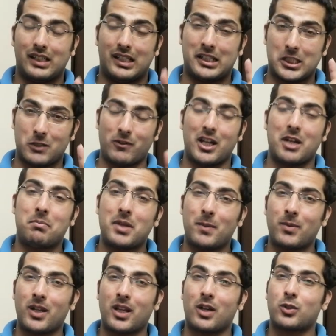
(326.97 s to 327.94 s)
This is why
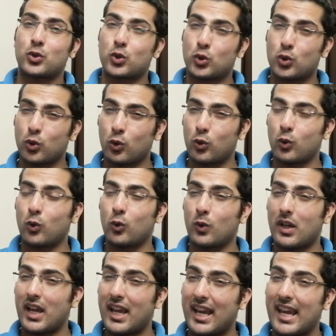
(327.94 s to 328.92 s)
people are
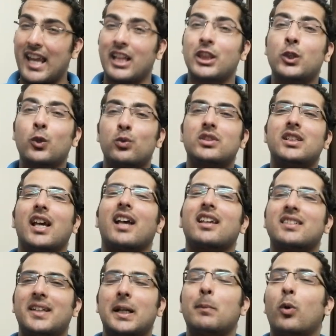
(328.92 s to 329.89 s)
so
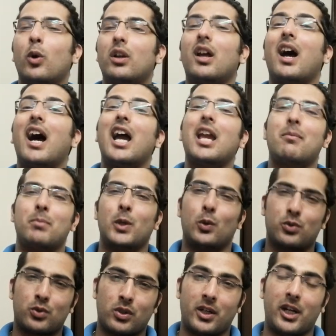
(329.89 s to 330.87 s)
enthusiastic about
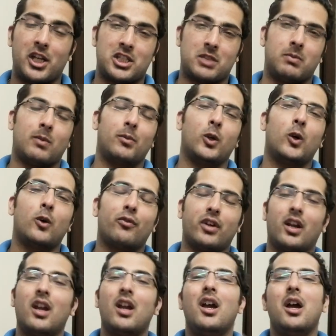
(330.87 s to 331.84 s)
IPOs or initial public
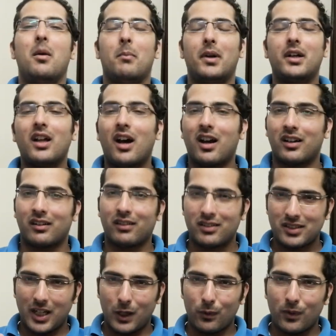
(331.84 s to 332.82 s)
offering. But
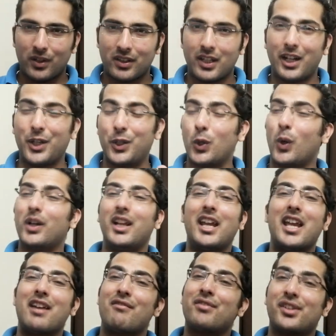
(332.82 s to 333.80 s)
understand one thing,
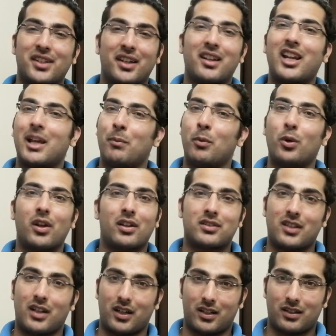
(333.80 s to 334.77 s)
not every single IPO
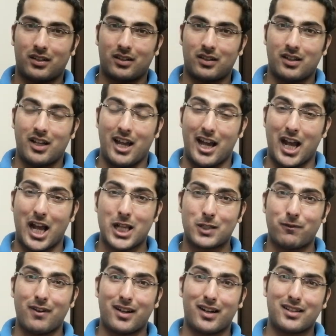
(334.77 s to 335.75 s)
does that.
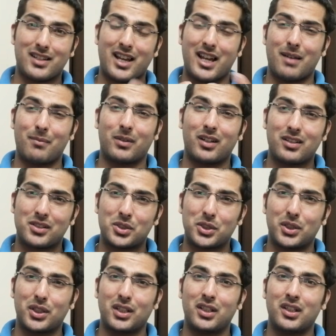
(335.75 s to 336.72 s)
As far as I am
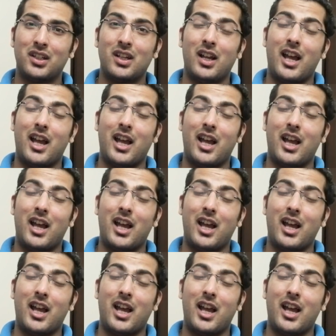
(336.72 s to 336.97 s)
concerned,